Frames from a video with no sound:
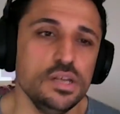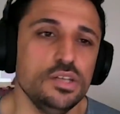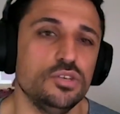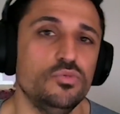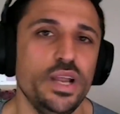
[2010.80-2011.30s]

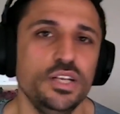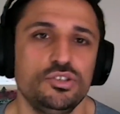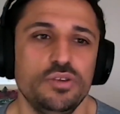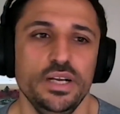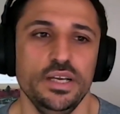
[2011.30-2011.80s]
So range
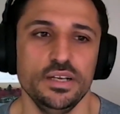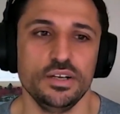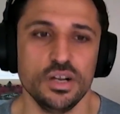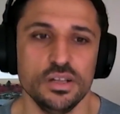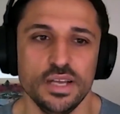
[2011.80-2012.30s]
trading
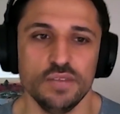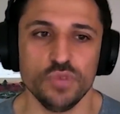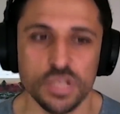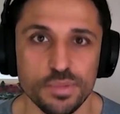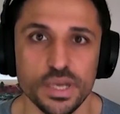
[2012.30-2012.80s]
kind of like
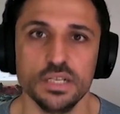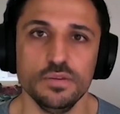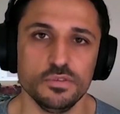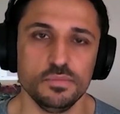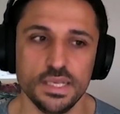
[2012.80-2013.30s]
really picked
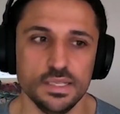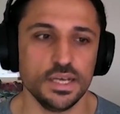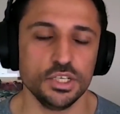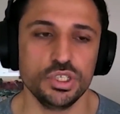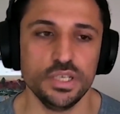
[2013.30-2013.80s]
up for me
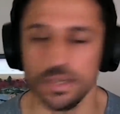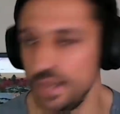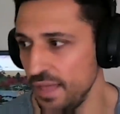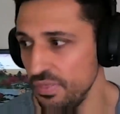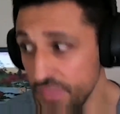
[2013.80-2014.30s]
last year.
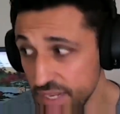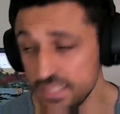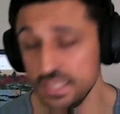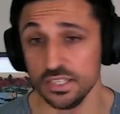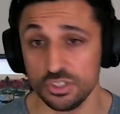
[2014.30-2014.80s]
And
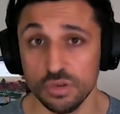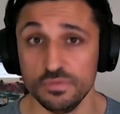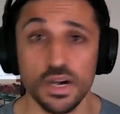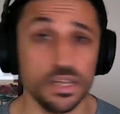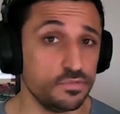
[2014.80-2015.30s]
this year so
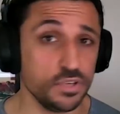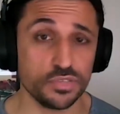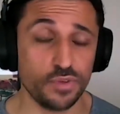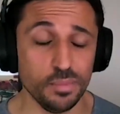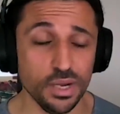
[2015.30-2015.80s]
far, the first
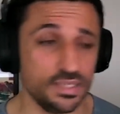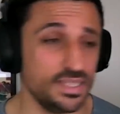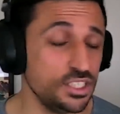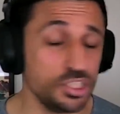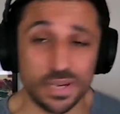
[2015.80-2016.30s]
three months,
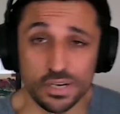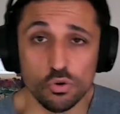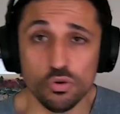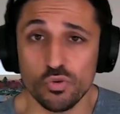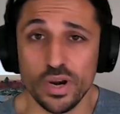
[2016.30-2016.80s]
it's just been
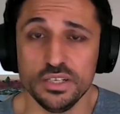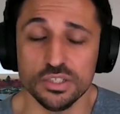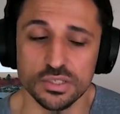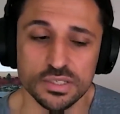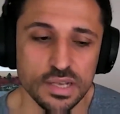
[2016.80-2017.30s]
all
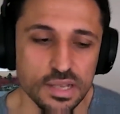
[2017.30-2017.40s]
ranges.